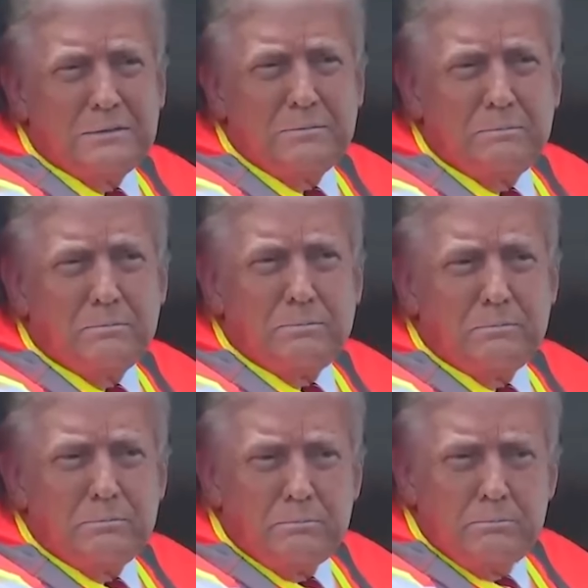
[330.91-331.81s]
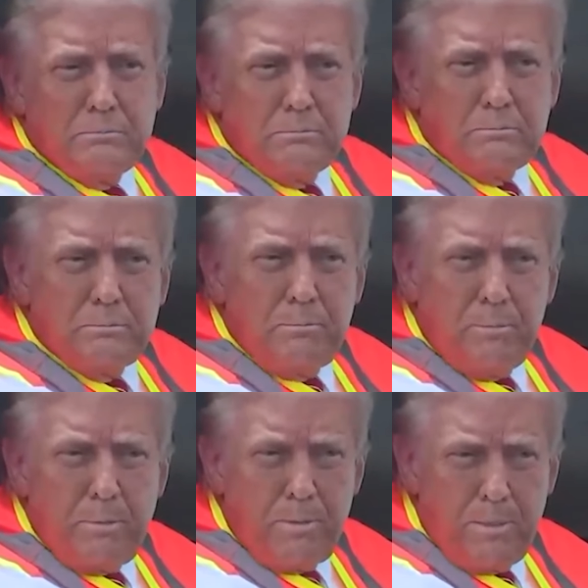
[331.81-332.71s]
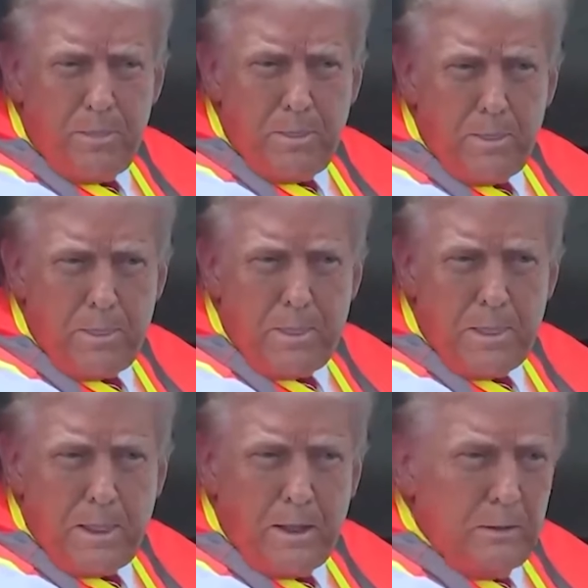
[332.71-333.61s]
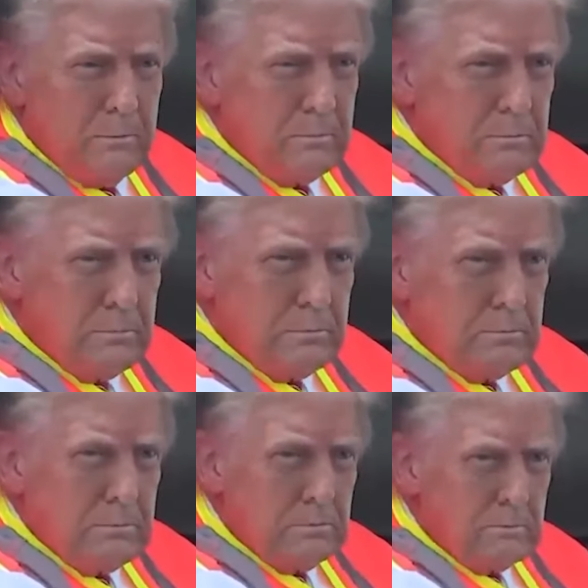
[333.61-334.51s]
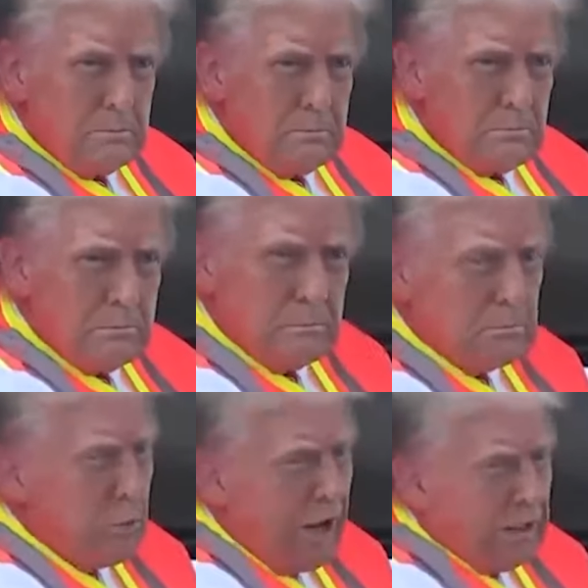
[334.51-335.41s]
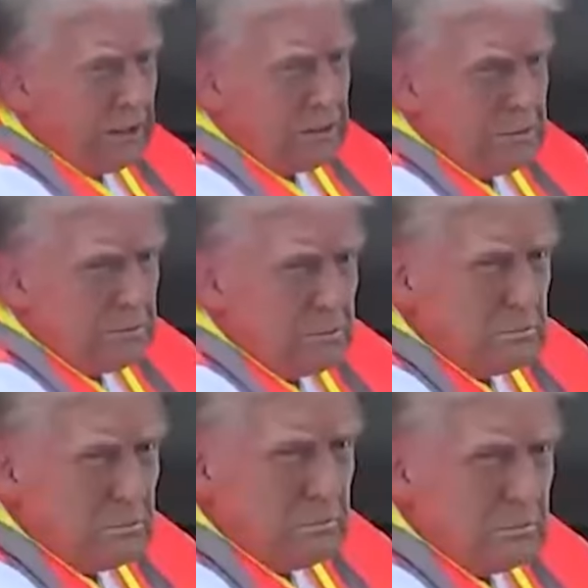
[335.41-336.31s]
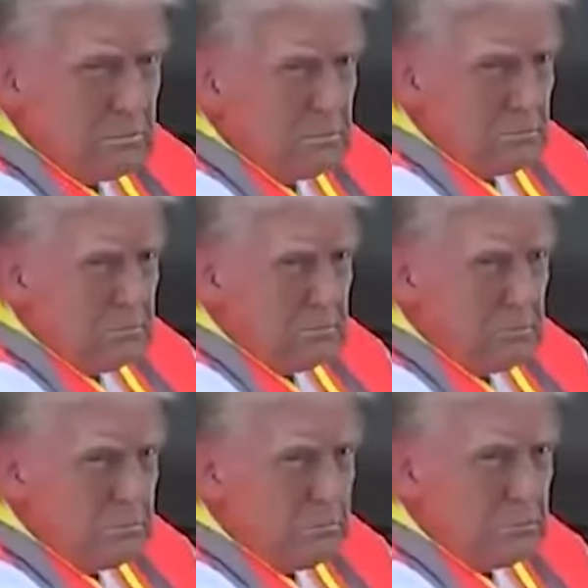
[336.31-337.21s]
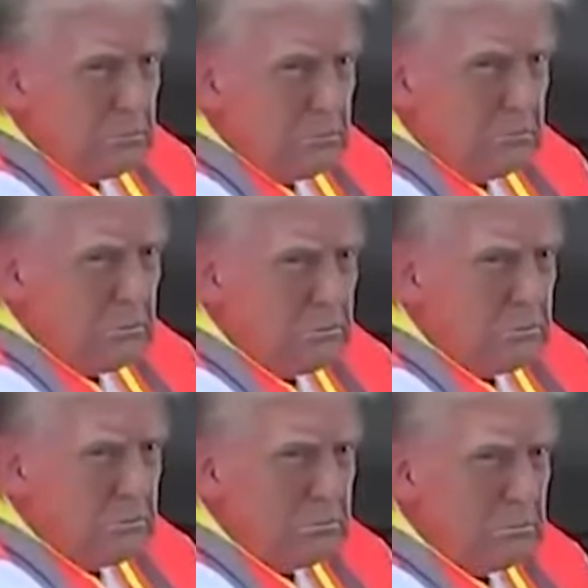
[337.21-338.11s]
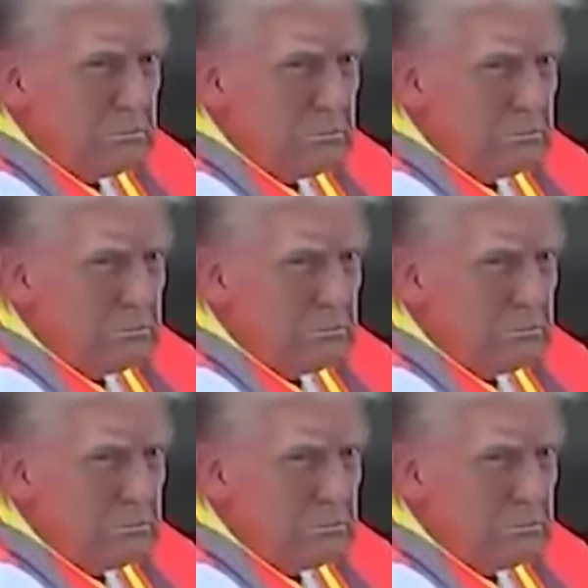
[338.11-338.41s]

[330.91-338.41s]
Did you know that Elon Musk was in close contact with President Bush? Did you know about this? Did you know about Elon Musk at uh, all?